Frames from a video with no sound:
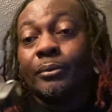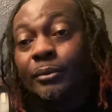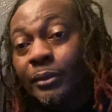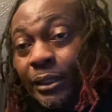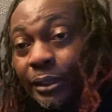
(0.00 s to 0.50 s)

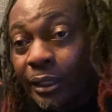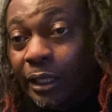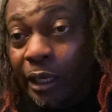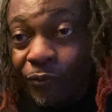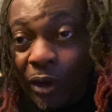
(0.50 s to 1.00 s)
these are the
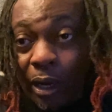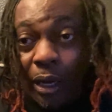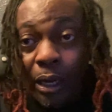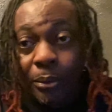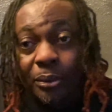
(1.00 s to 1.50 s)
key
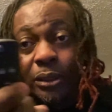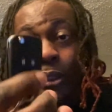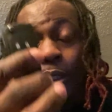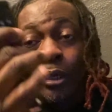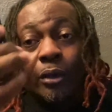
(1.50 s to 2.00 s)
fobs
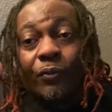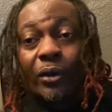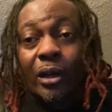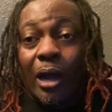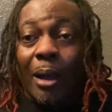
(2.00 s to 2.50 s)
for the
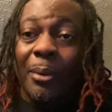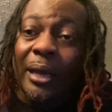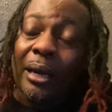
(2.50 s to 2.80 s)
car, man.